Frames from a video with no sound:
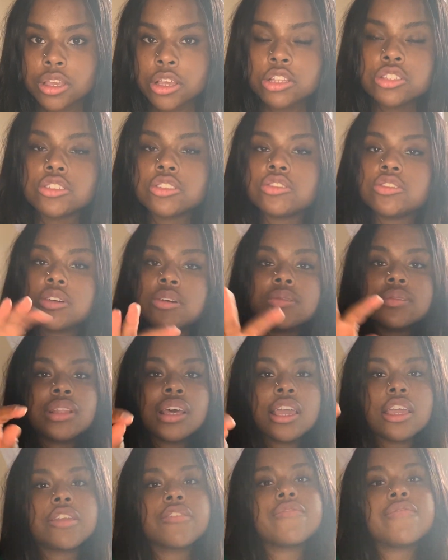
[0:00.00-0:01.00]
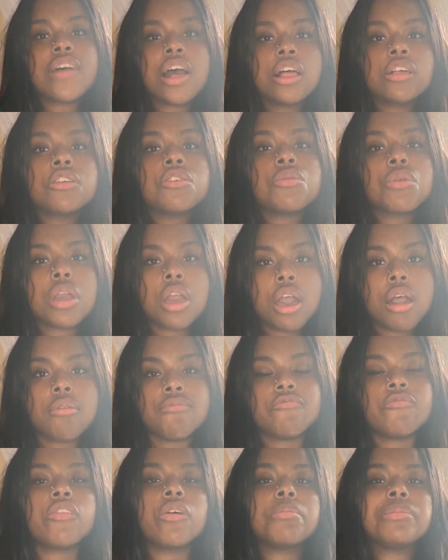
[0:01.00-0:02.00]
So don't let your value
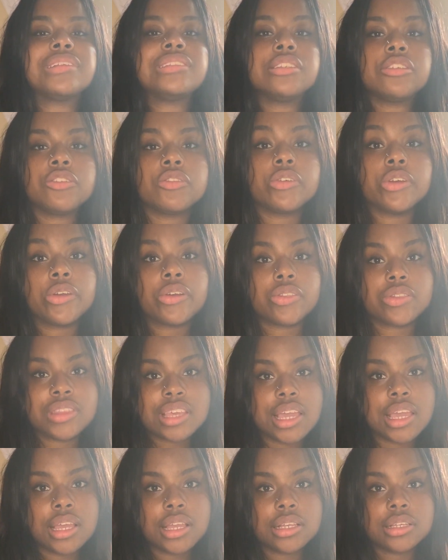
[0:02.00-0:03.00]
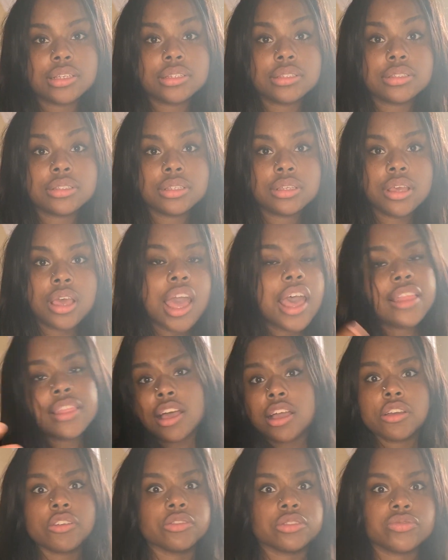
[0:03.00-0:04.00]
come from material things. And
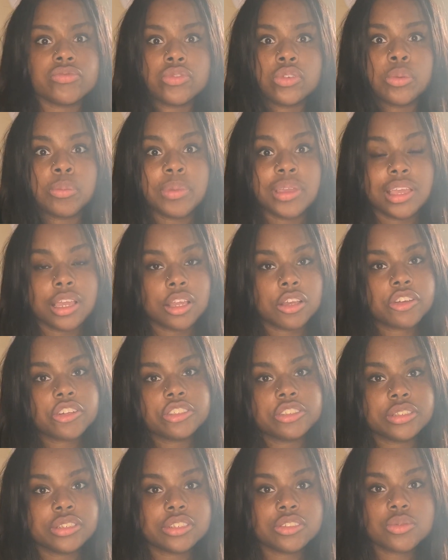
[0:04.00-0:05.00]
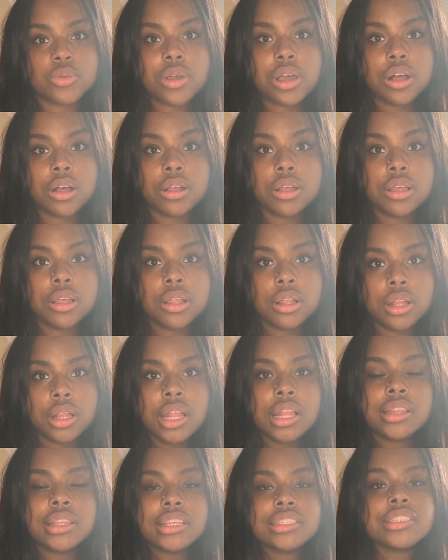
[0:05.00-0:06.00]
that goes for being a Christian as well.
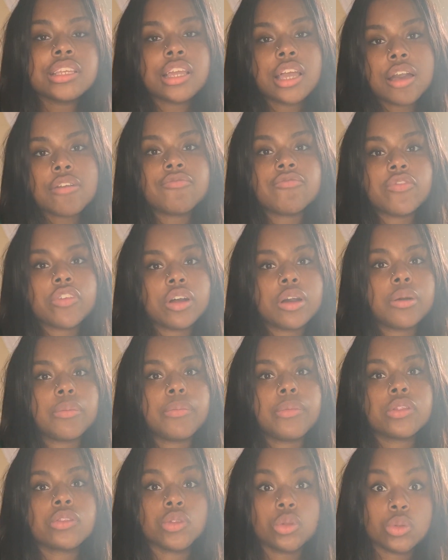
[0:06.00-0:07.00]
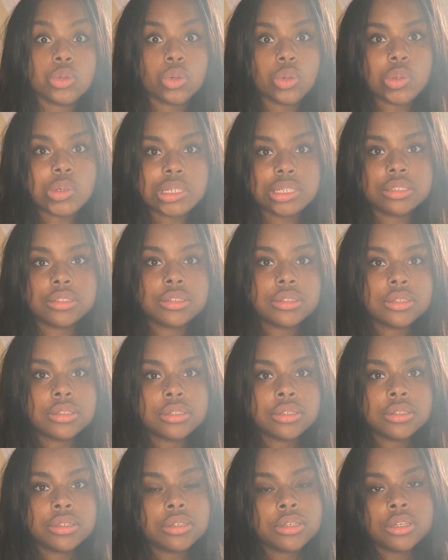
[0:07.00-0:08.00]
Let it come from the Lord.
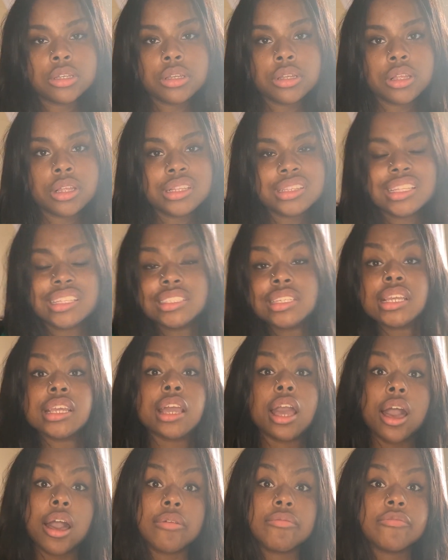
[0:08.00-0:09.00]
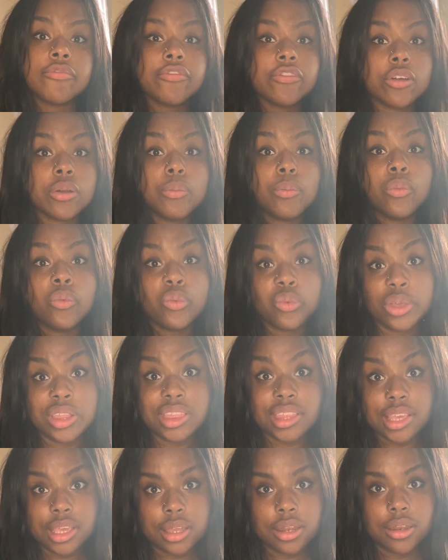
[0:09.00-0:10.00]
Let it come from
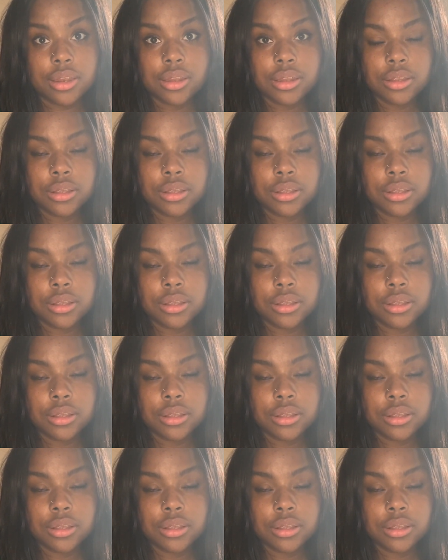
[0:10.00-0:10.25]
within.